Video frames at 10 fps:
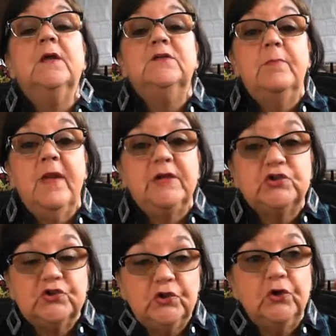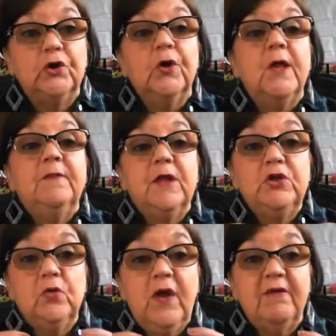to make sure that
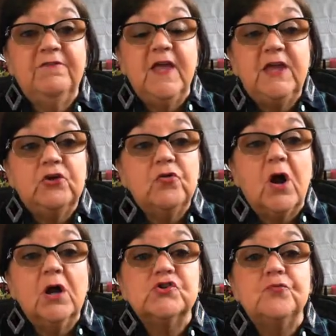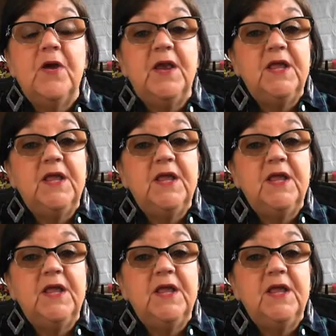you have thank you cards ready,